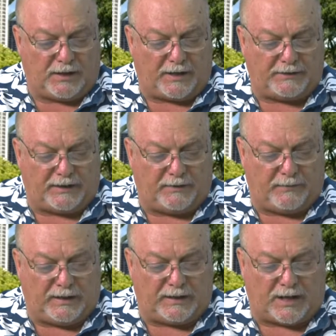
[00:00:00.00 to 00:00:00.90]
Hyundai
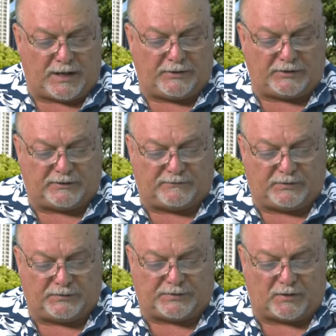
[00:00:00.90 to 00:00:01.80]
made a hydrogen
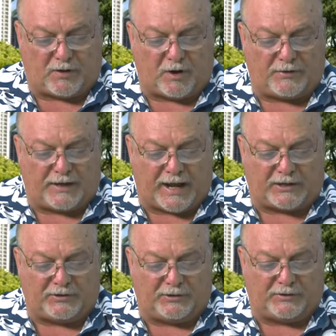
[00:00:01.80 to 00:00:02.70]
fuel cell car that
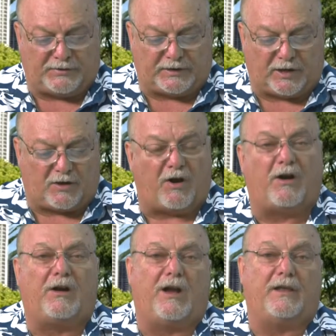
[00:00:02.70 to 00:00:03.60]
actually looks like a
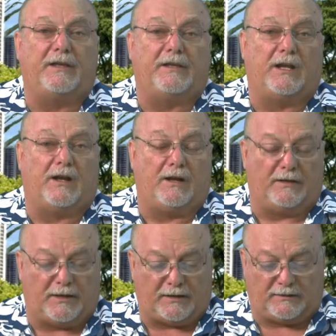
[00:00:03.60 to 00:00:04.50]
car. I like
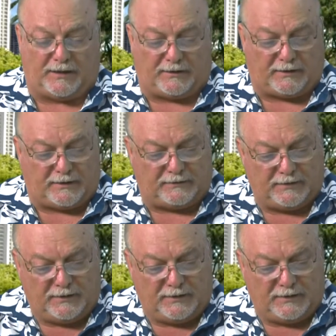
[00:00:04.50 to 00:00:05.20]
that headline.